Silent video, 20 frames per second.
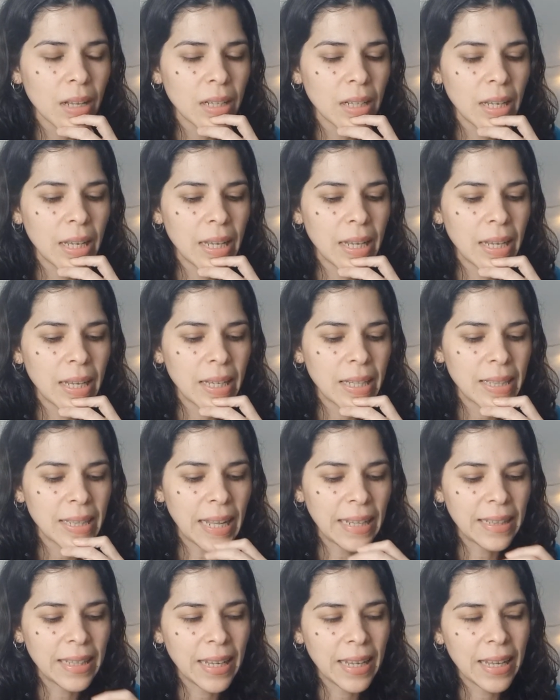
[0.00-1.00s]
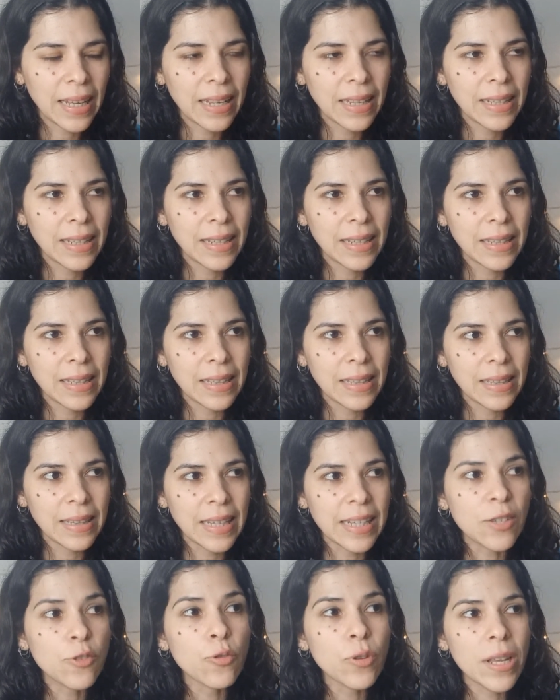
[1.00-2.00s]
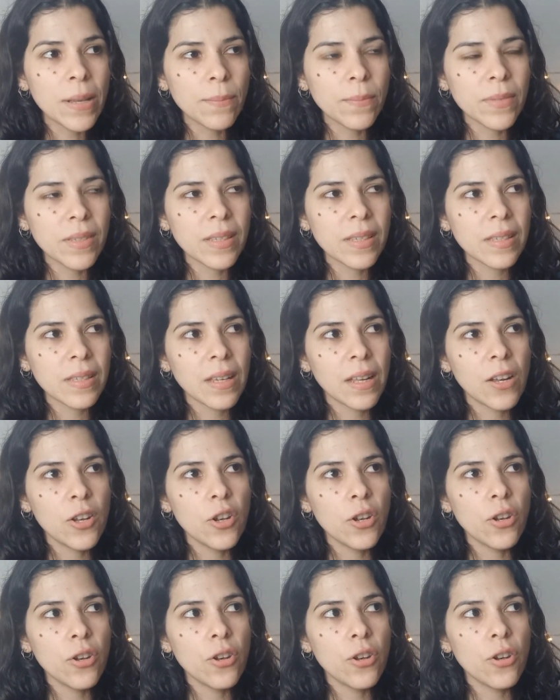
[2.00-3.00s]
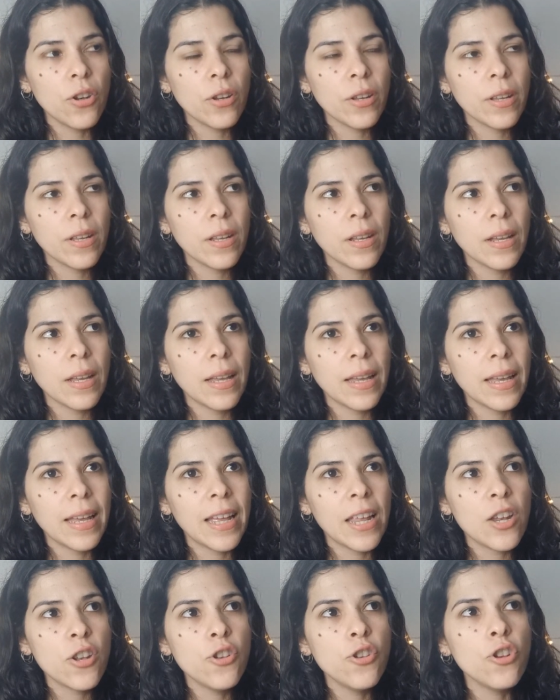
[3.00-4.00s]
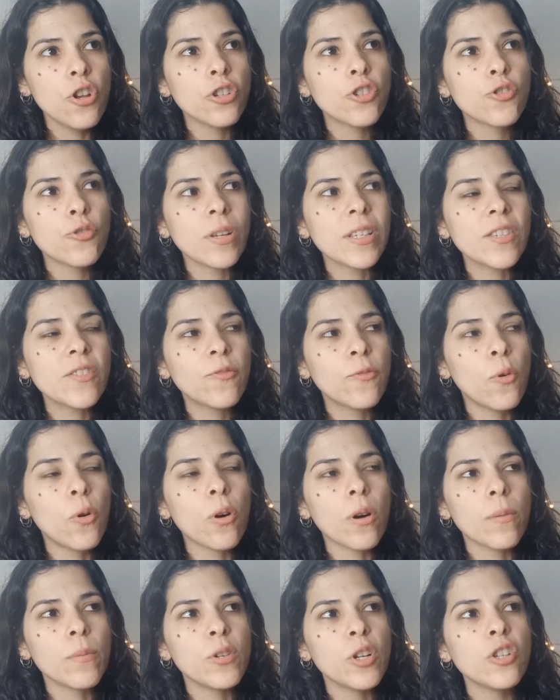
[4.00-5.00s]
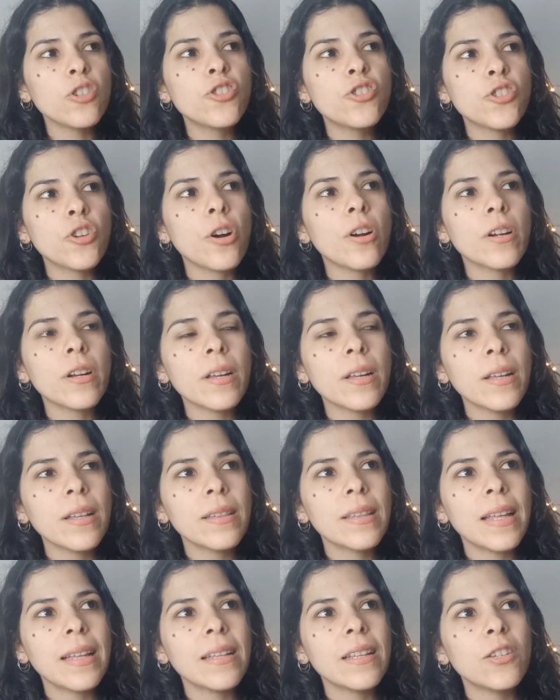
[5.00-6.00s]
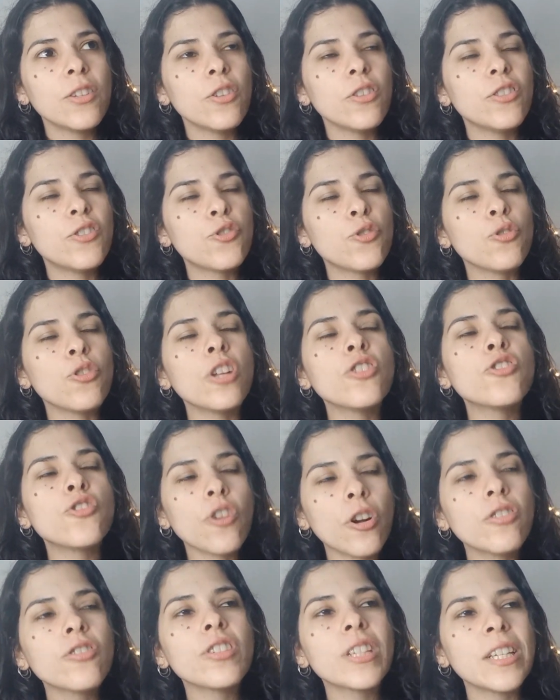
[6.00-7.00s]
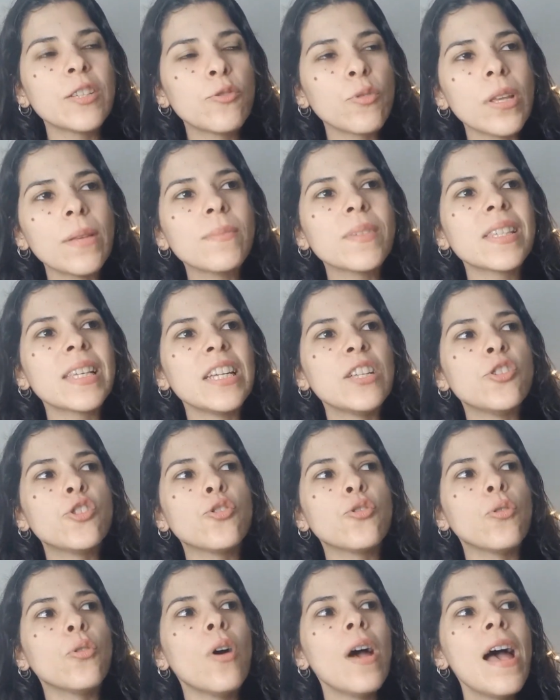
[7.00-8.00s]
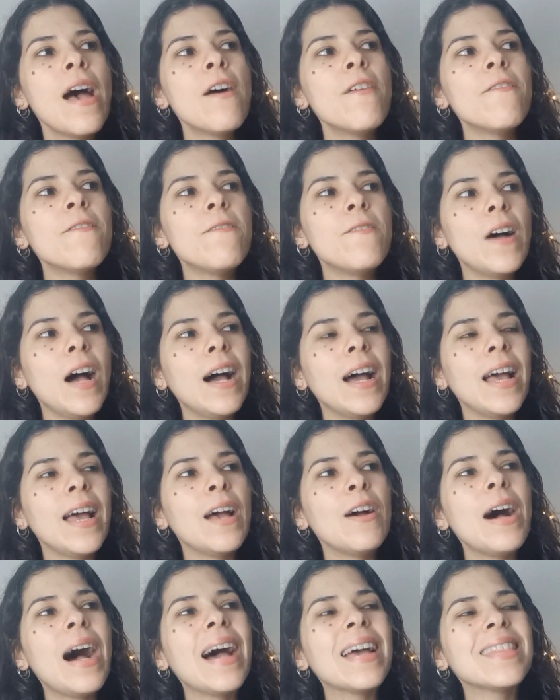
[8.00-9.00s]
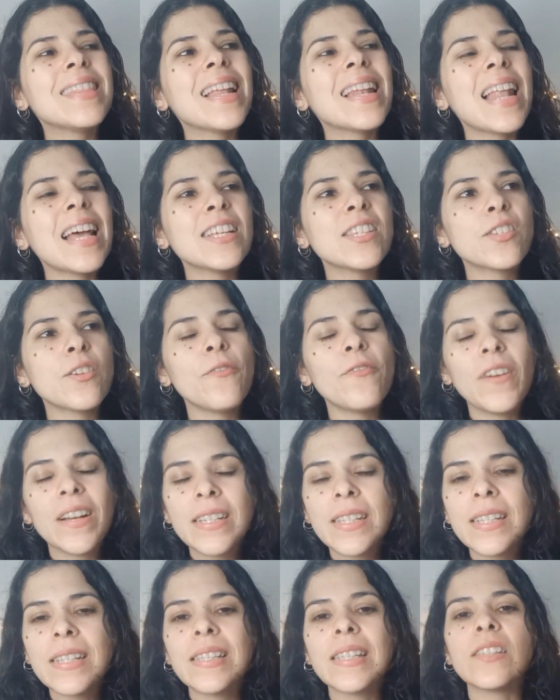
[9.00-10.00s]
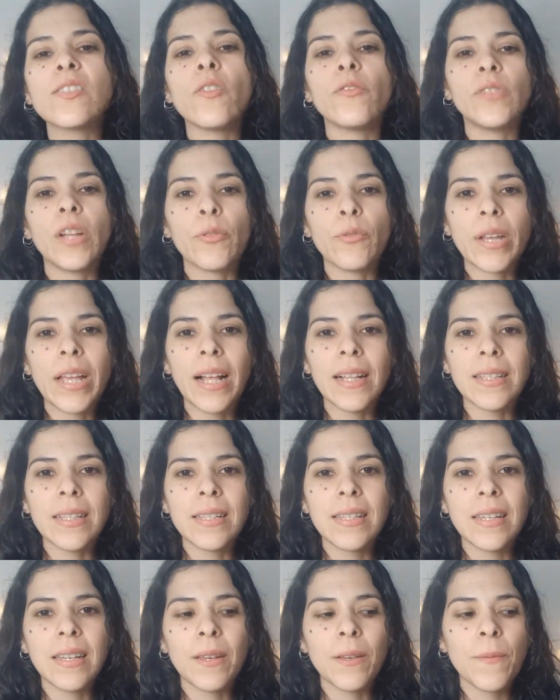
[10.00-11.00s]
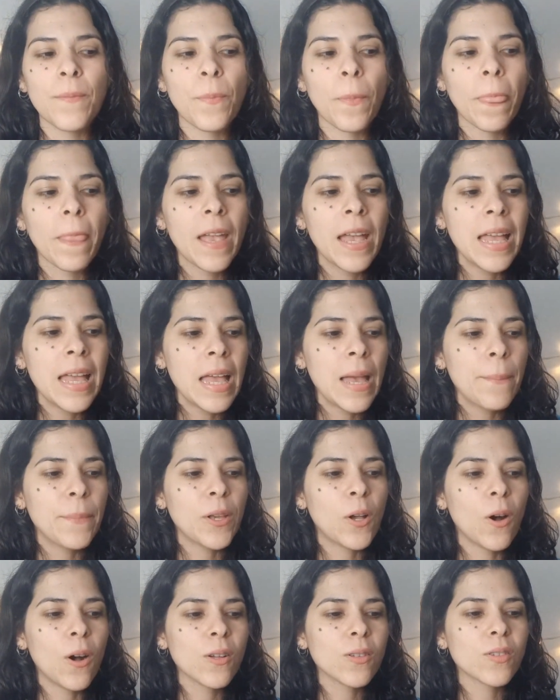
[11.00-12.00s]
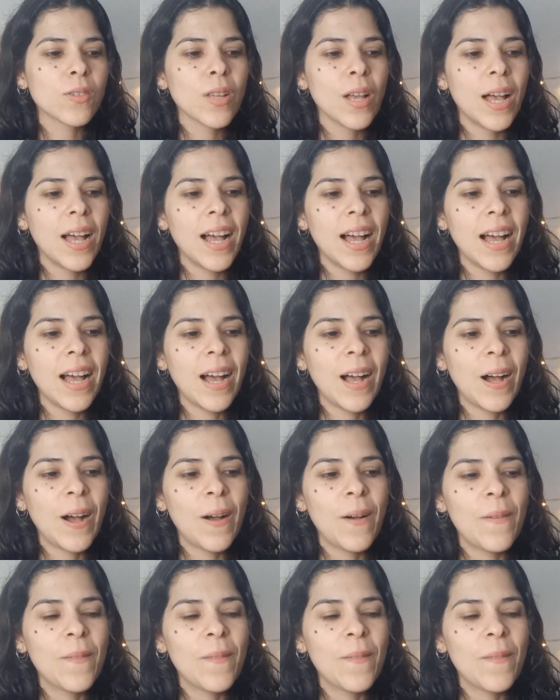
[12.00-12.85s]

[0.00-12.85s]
uh, that the the dreams uh, not transform, not turn, to not turn the dreams into uh, idealized fantasies of the reality. Because uh,